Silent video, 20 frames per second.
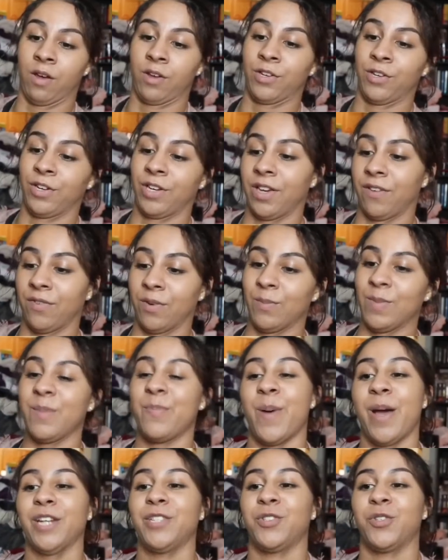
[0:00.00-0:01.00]
Oh, you're giving me
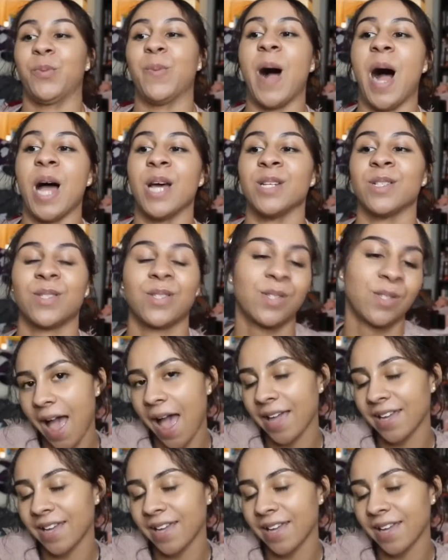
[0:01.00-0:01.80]
bedroom eyes.